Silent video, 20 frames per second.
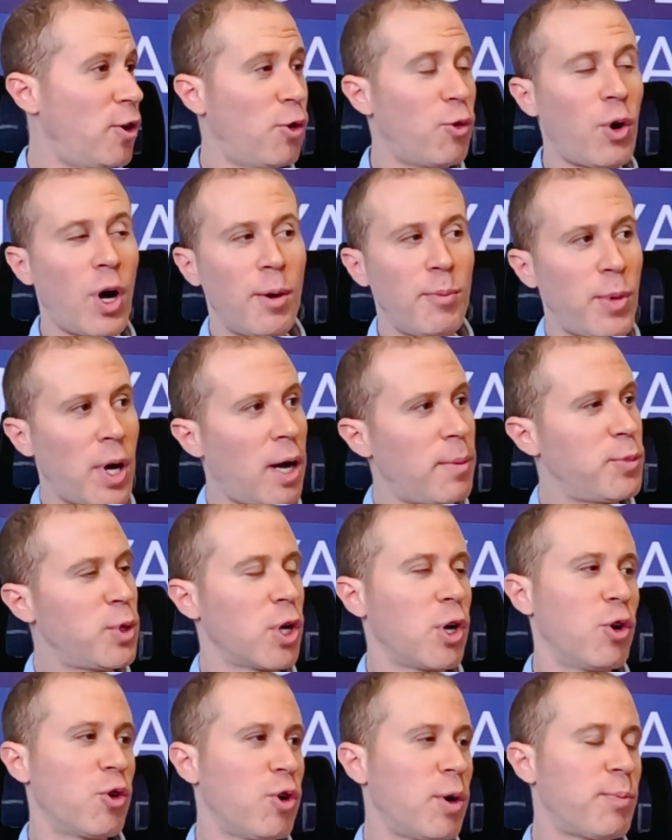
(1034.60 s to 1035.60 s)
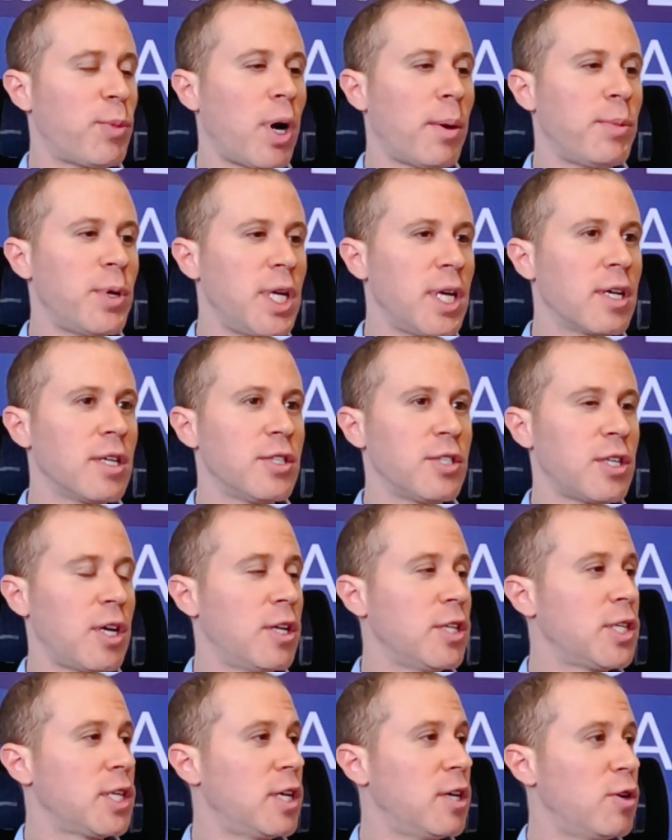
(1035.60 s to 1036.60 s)
I don't want Bob to go to a property
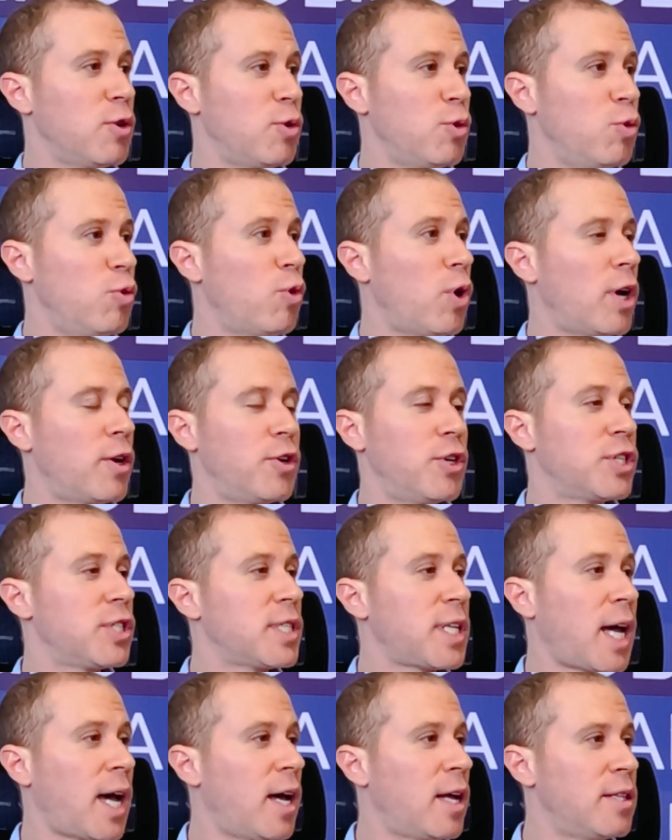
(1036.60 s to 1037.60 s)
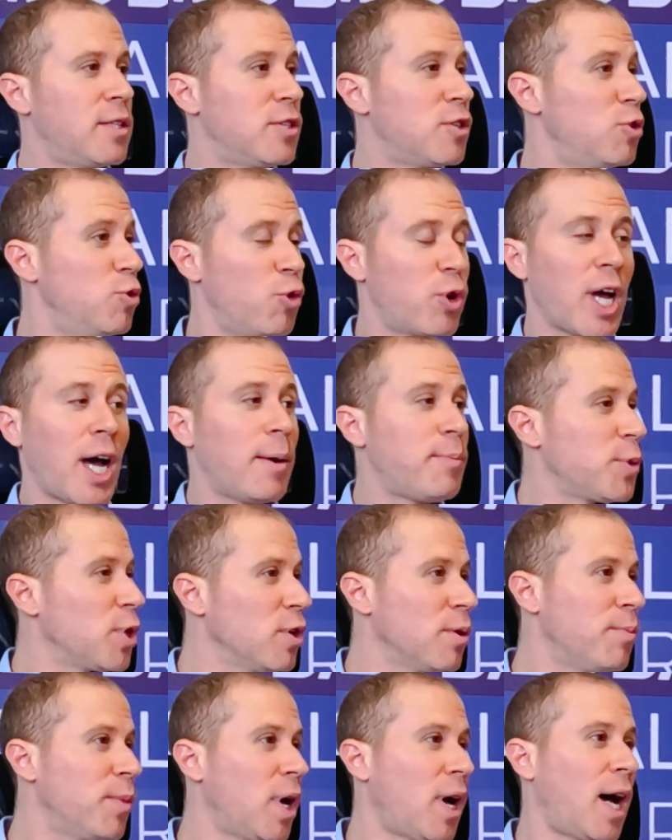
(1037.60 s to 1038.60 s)
consultant who understands new
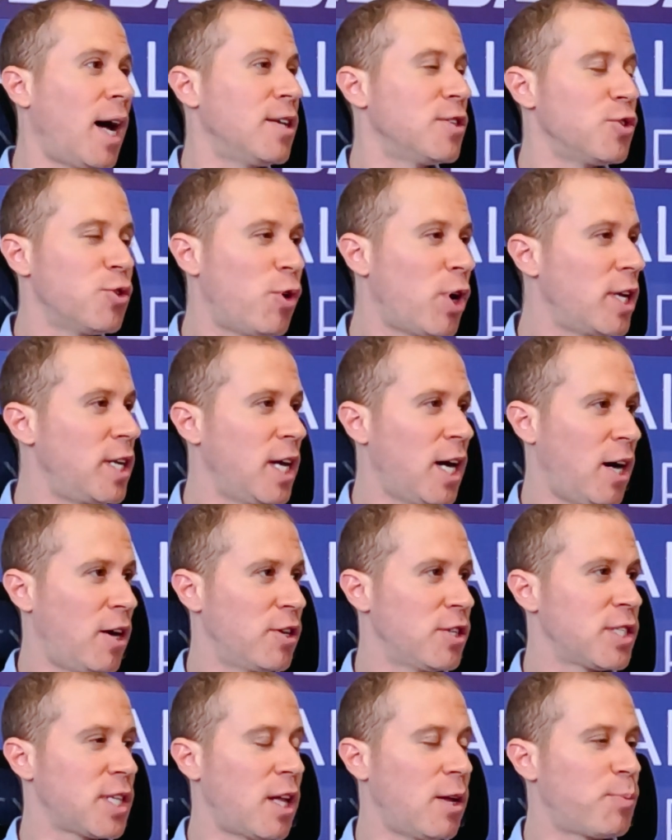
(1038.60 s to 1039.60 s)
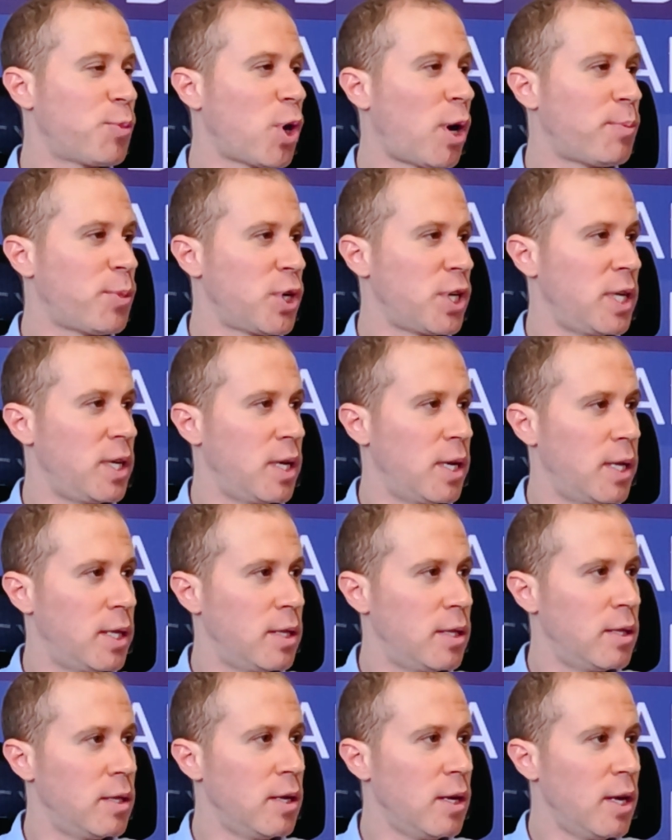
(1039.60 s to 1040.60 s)
capital but has no idea how to sell a property
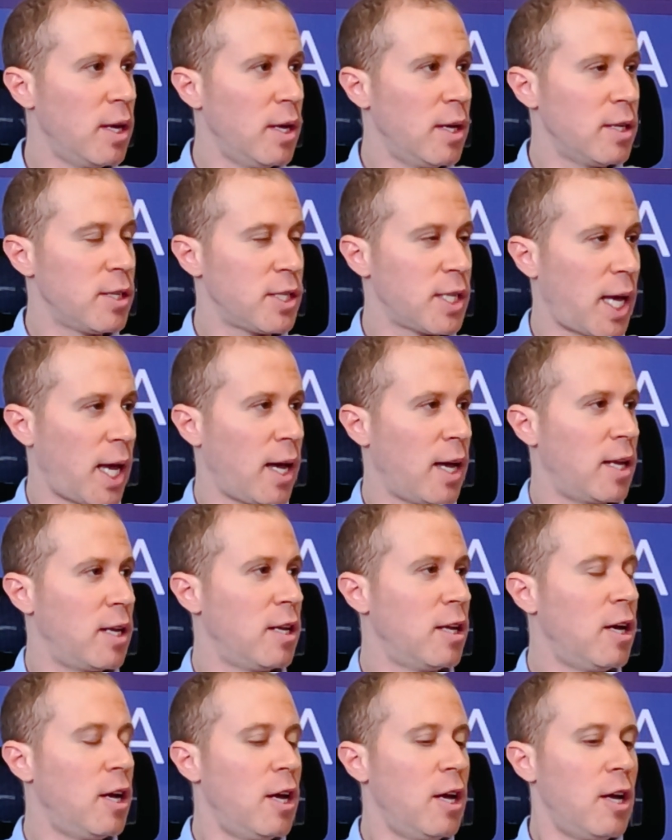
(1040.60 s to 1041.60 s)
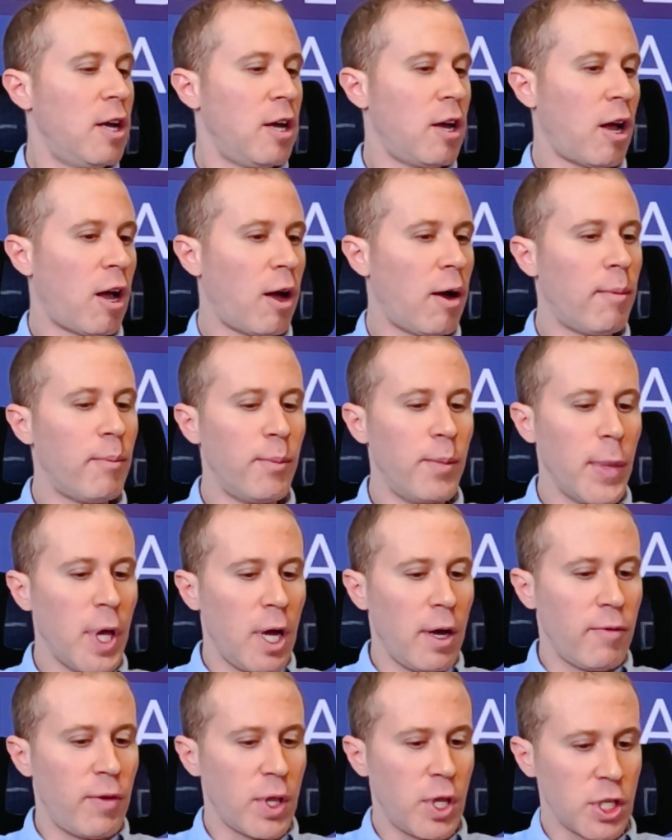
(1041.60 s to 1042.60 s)
in Sahel.
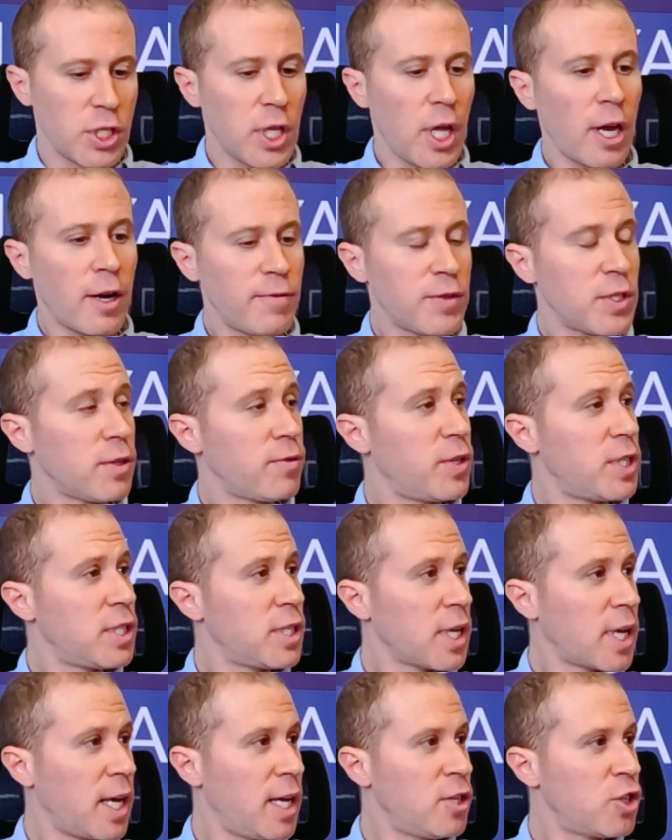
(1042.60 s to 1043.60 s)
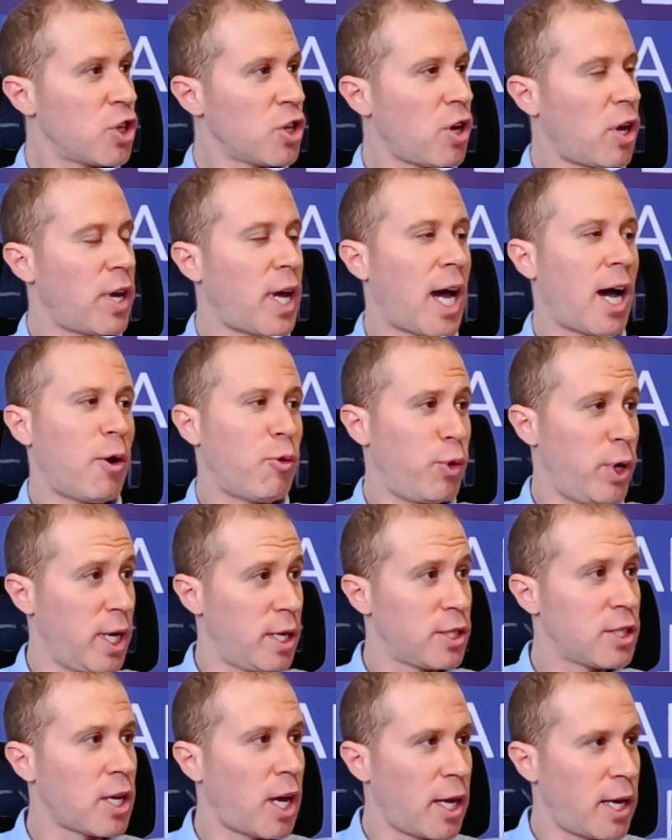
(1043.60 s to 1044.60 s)
But there's a lot of sophistication on how
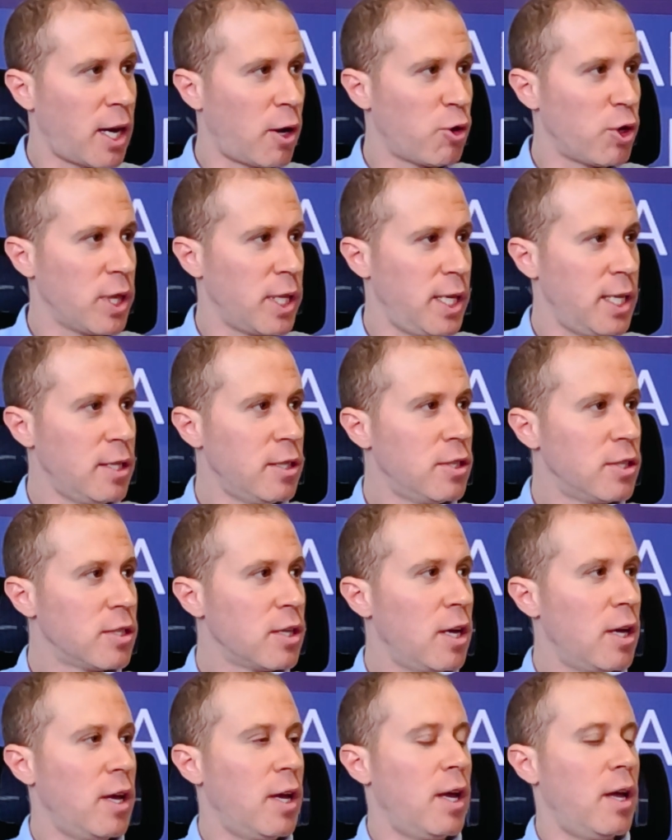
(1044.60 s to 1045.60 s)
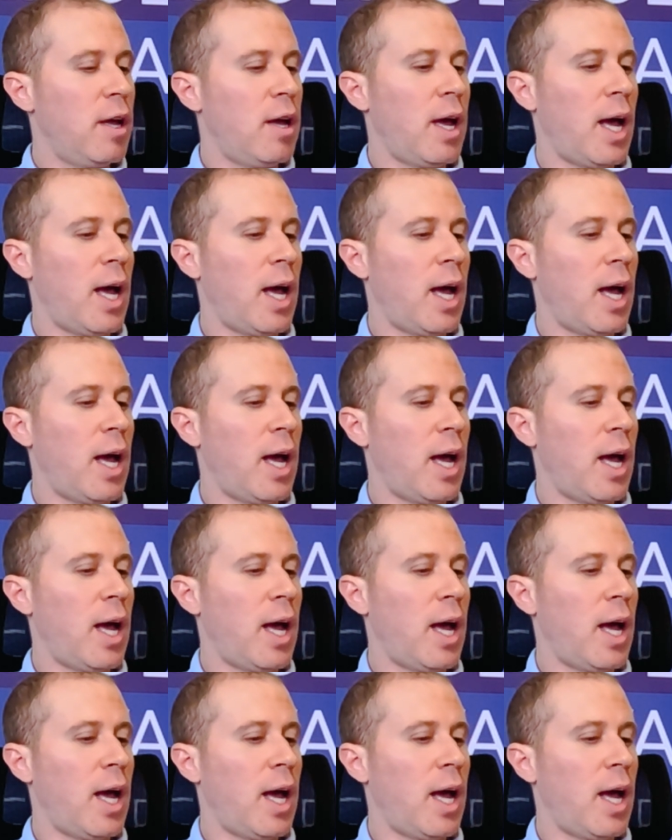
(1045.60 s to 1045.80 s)
we assign our leads